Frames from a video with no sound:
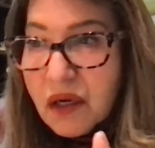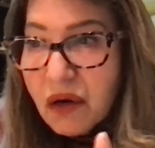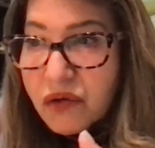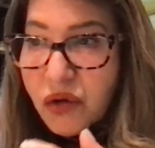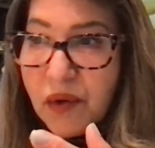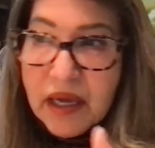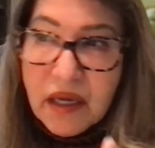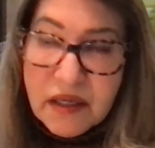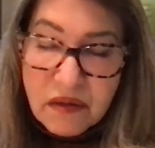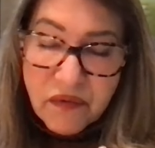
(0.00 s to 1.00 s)

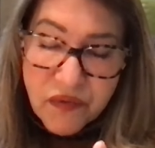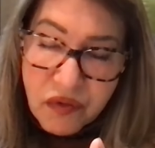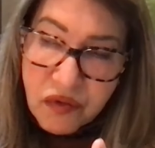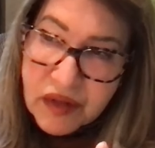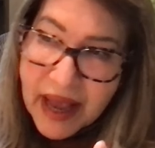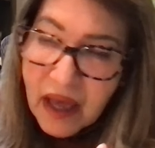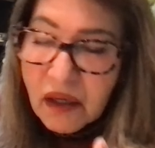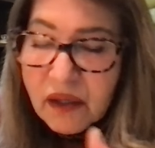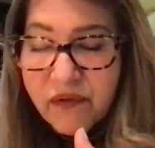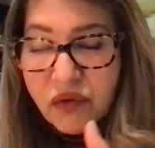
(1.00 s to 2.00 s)
2010,
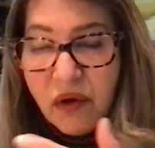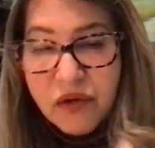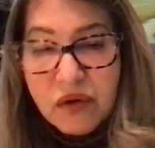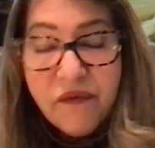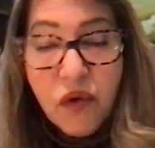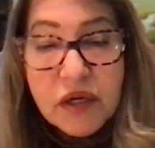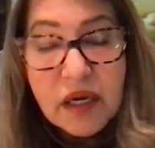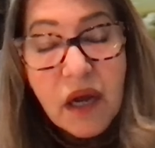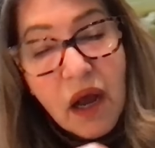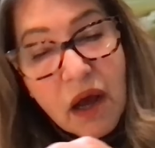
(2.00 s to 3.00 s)
11, 12, 13,
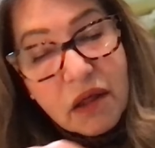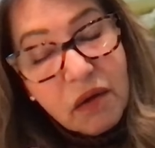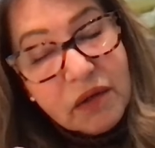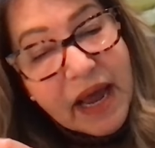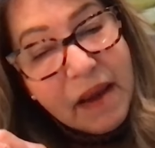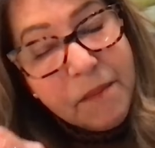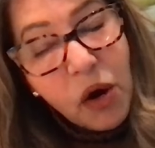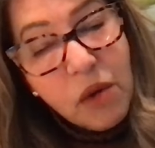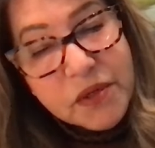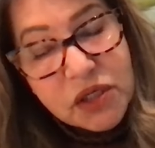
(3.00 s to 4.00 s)
14, the name
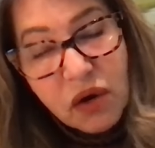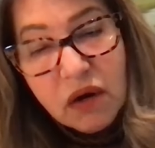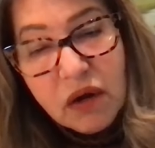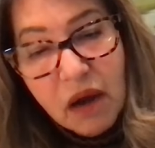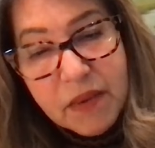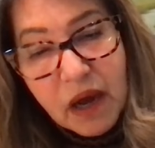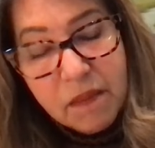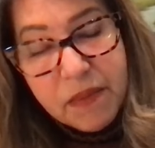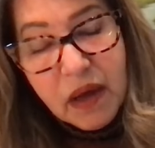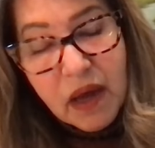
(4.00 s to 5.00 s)
purpose started coming
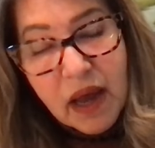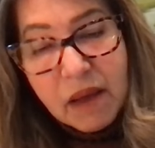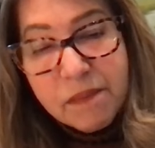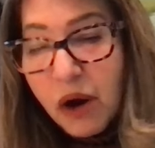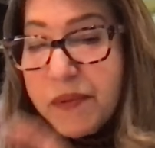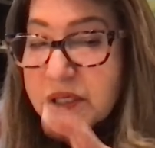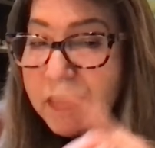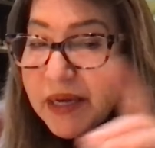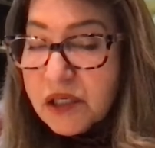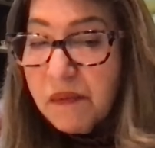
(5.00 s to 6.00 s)
up. And purpose
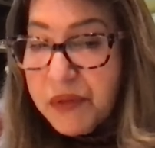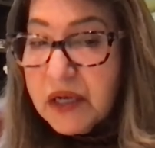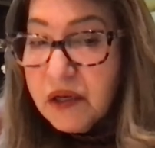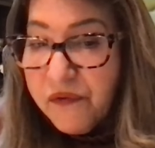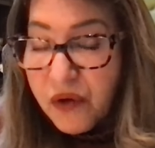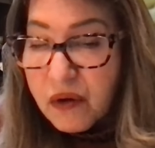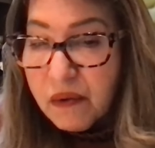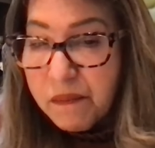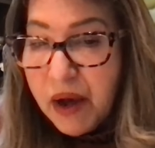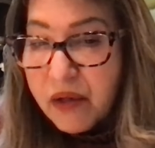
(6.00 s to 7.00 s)
means something different,
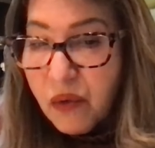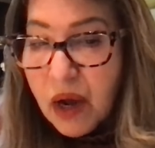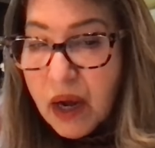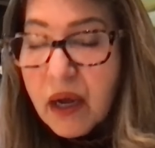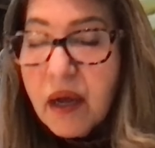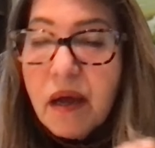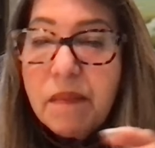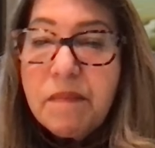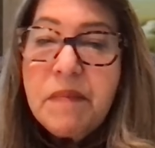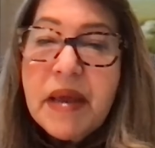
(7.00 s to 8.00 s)
by the way.
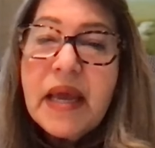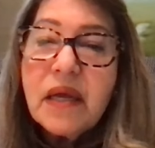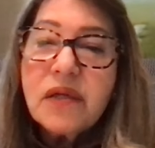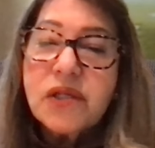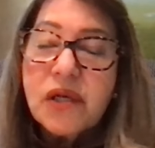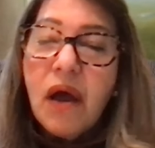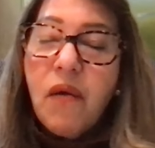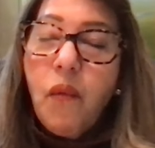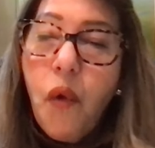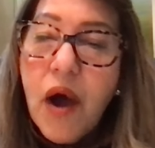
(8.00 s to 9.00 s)
It means
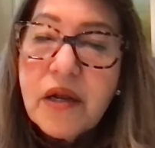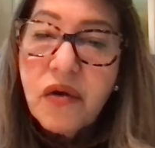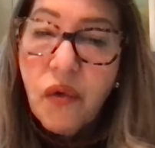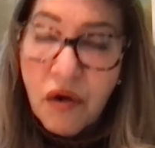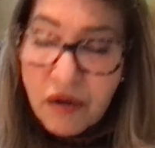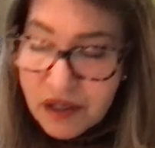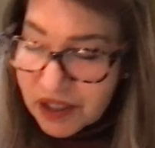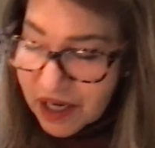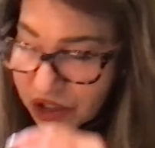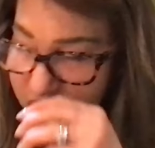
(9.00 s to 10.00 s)
what an
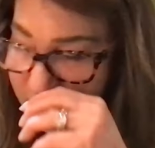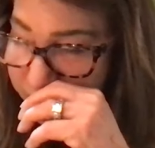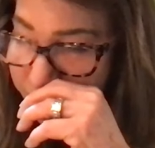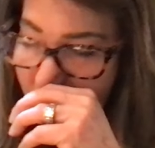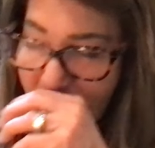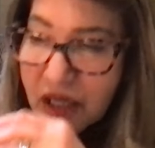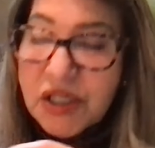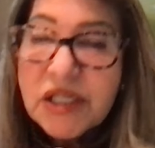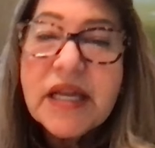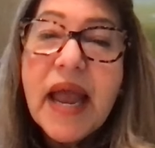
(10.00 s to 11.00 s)
organization
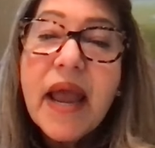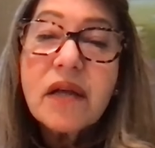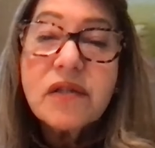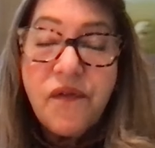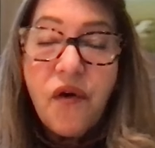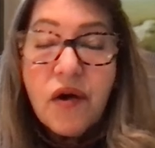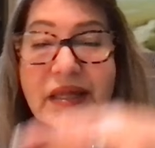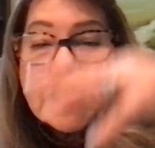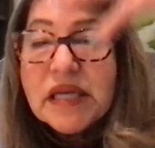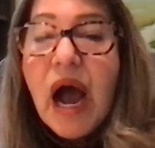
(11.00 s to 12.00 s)
stands for at
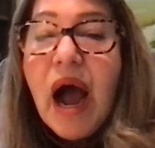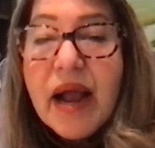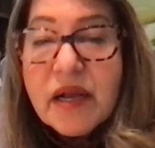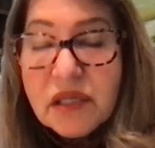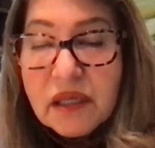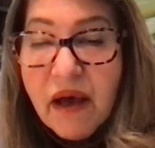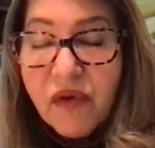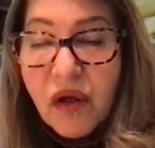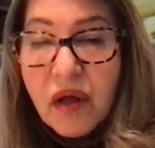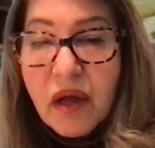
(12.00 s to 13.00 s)
its highest level,